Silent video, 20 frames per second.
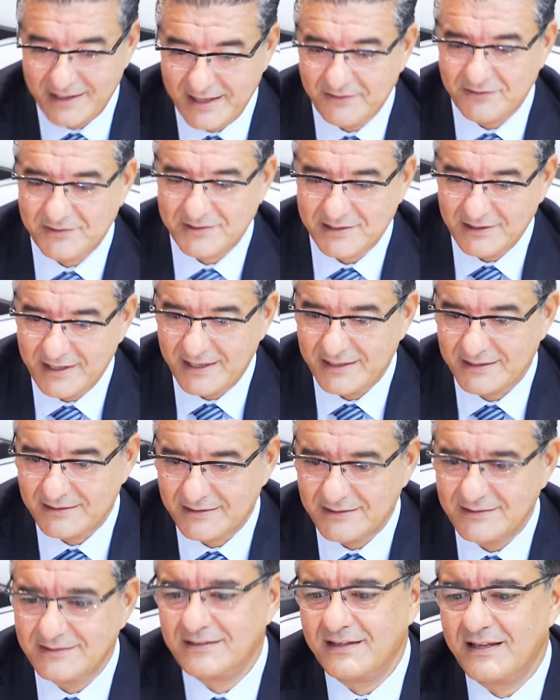gave us a
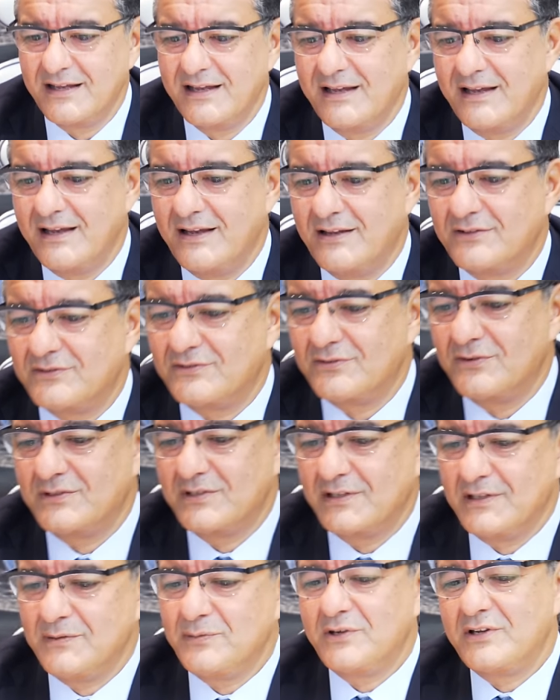license. So
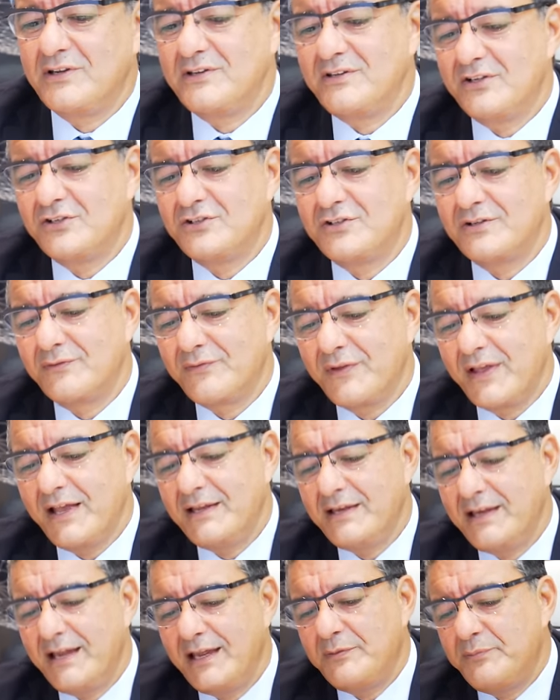it's limited edition of
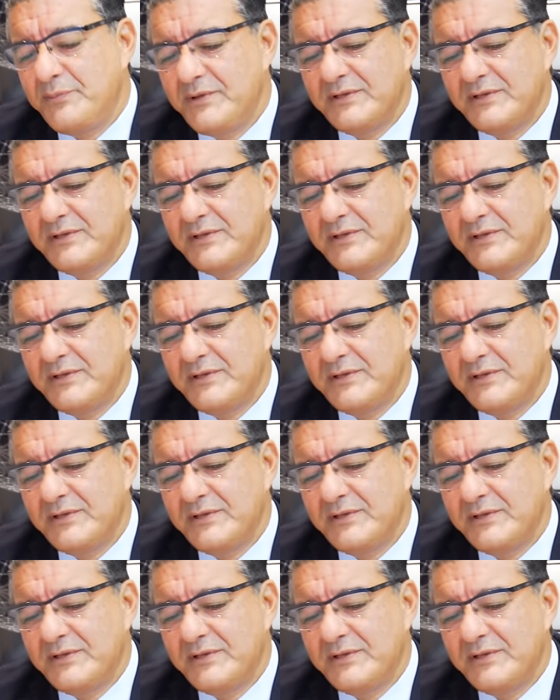88